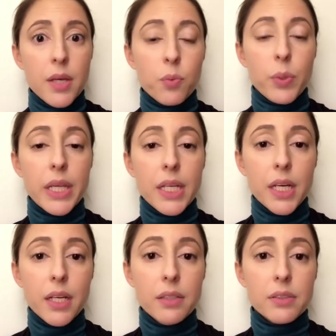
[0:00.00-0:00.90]

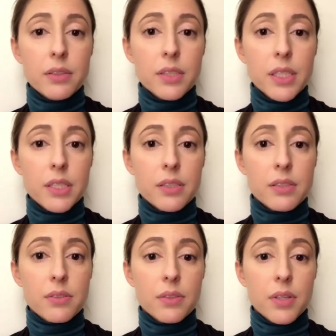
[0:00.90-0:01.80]
WIDA
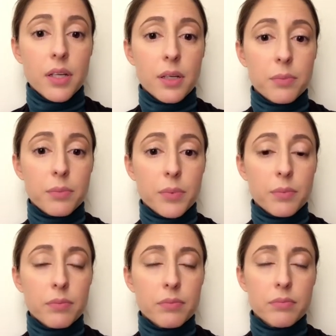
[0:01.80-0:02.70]
is
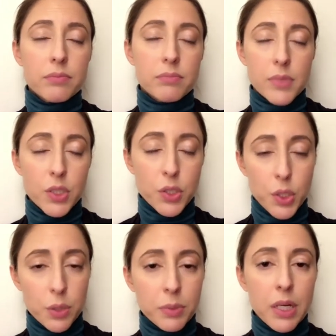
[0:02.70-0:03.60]
the
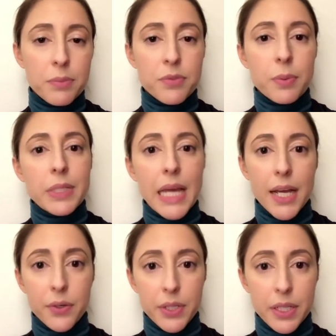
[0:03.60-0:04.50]
term comes from an
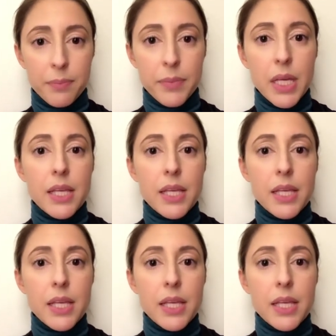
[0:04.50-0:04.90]
acronym